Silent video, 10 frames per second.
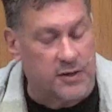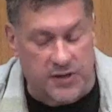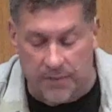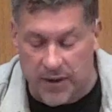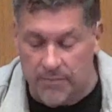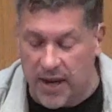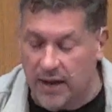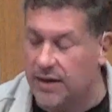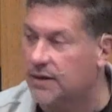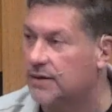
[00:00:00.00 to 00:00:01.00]
something
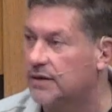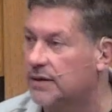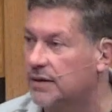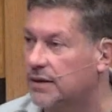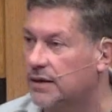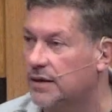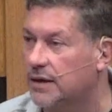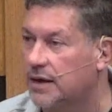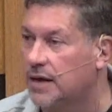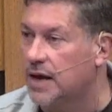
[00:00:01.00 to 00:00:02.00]
big.
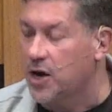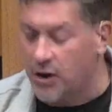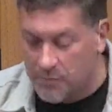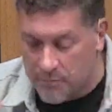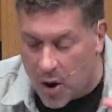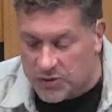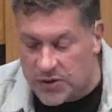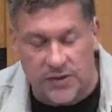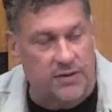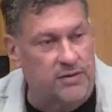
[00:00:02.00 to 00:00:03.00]
Here,
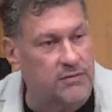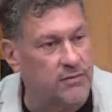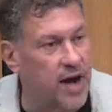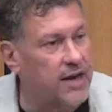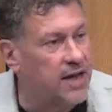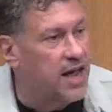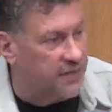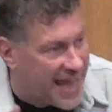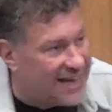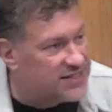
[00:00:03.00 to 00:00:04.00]
Moses, right?
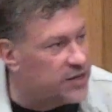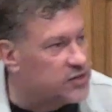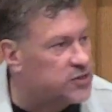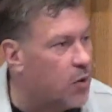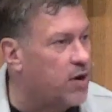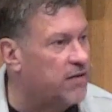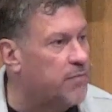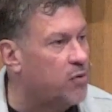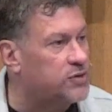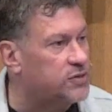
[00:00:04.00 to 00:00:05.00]
The Exodus story of
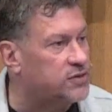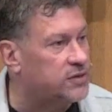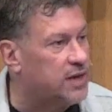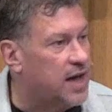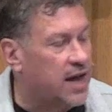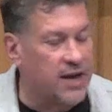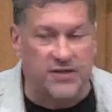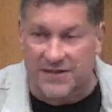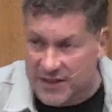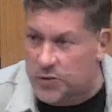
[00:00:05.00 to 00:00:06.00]
Moses. He
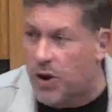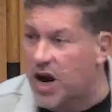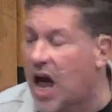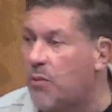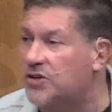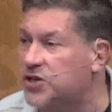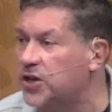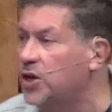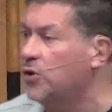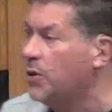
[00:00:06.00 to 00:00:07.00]
says, This is what God wants you
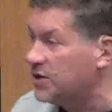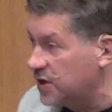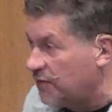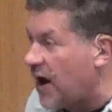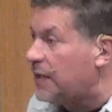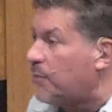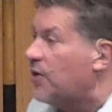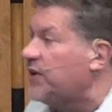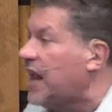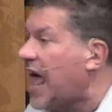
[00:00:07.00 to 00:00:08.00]
to do. He wants you to find the
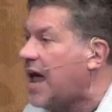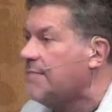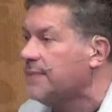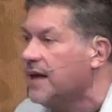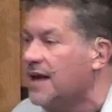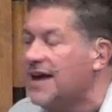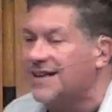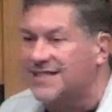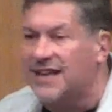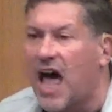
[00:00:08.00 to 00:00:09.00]
perfect lamb,
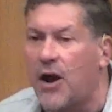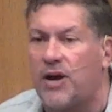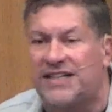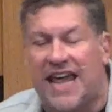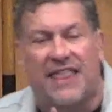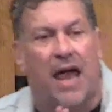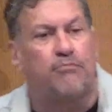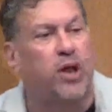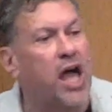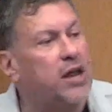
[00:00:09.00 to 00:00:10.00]
slaughter it, take that
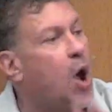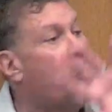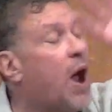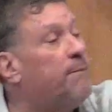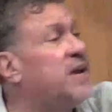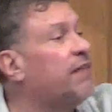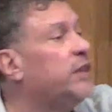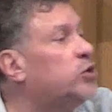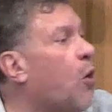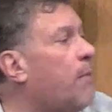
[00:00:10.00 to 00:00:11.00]
blood, wipe it on
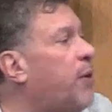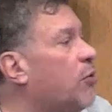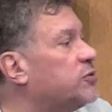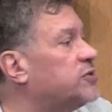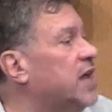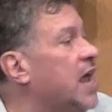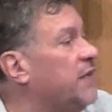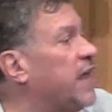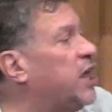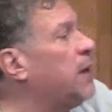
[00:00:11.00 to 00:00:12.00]
the doorposts.
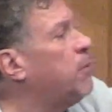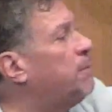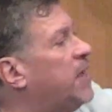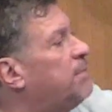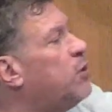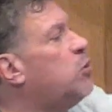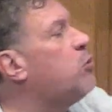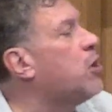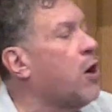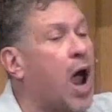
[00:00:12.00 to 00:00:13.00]
The Hebrew people who
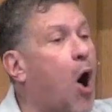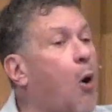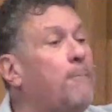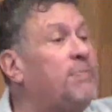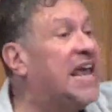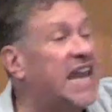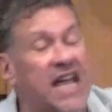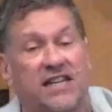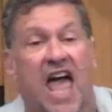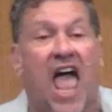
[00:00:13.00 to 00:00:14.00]
were
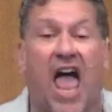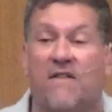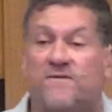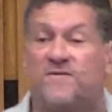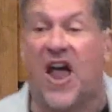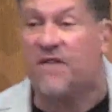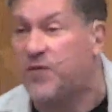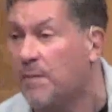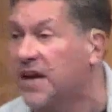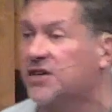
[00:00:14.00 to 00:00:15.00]
obedient and
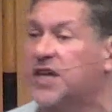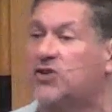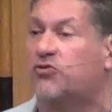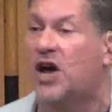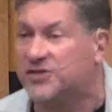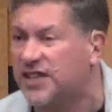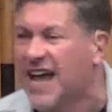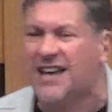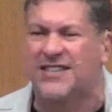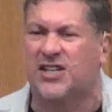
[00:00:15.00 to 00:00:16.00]
faithful because they trusted
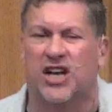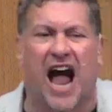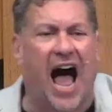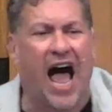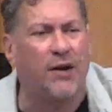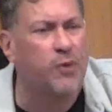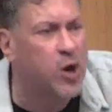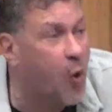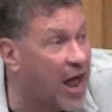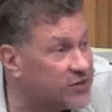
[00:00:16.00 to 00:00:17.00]
such an odd
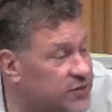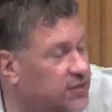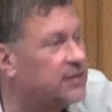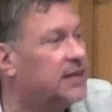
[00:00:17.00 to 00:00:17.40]
request